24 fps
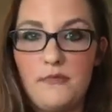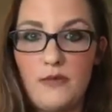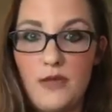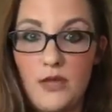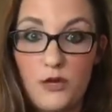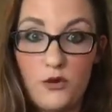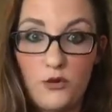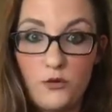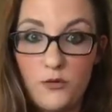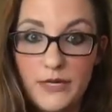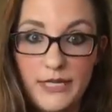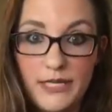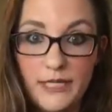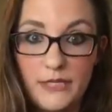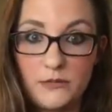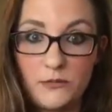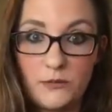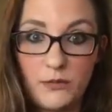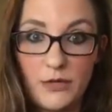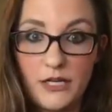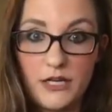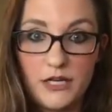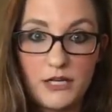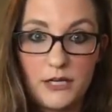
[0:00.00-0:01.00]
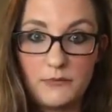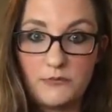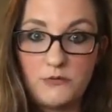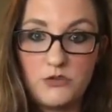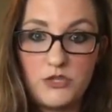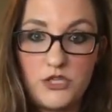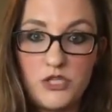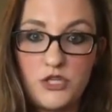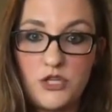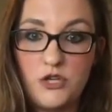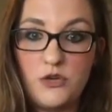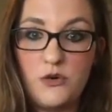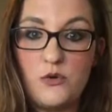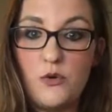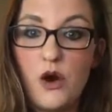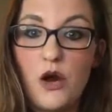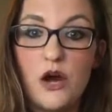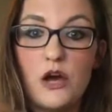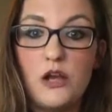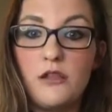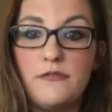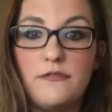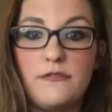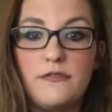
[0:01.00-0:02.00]
a queen when it comes to
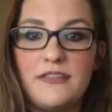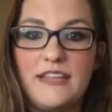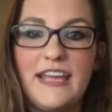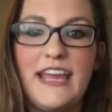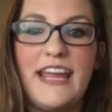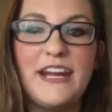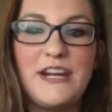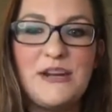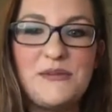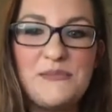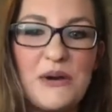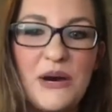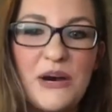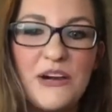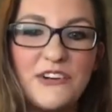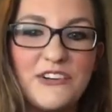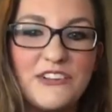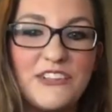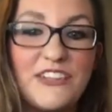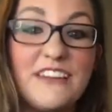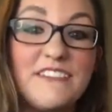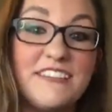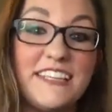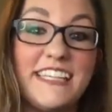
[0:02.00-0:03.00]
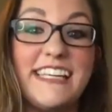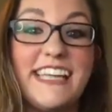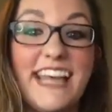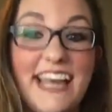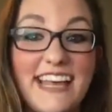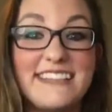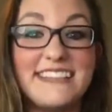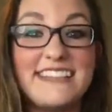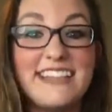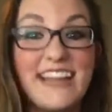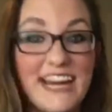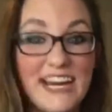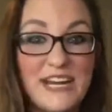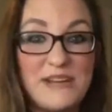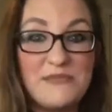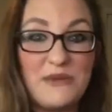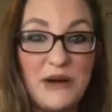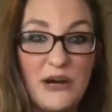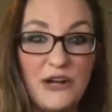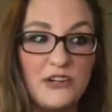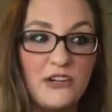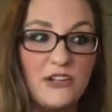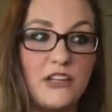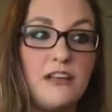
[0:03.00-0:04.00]
all of Harry Potter loving. Yes, Harry
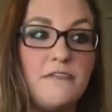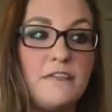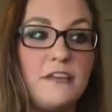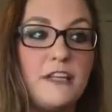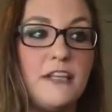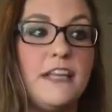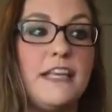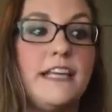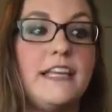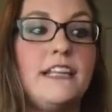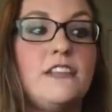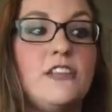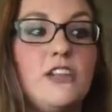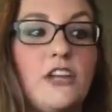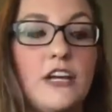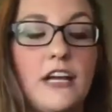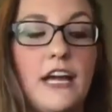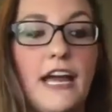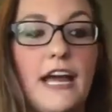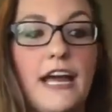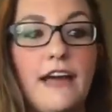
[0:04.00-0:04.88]
Potter loving. Like, look, I